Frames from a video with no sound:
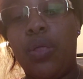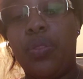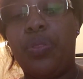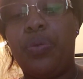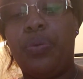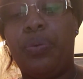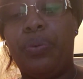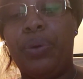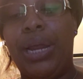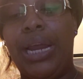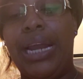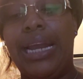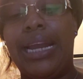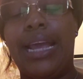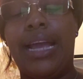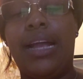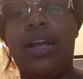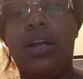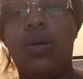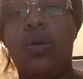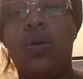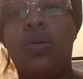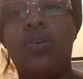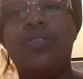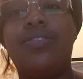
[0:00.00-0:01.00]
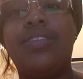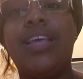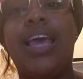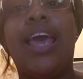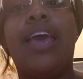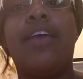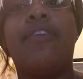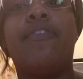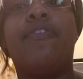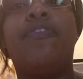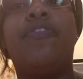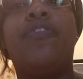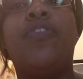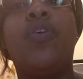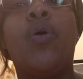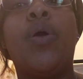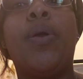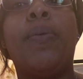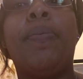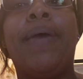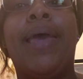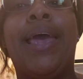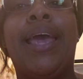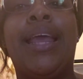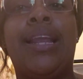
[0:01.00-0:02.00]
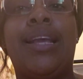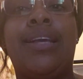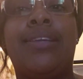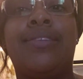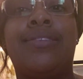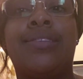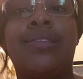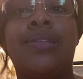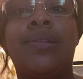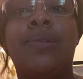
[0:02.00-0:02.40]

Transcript: 3 nickels, and 4 pennies.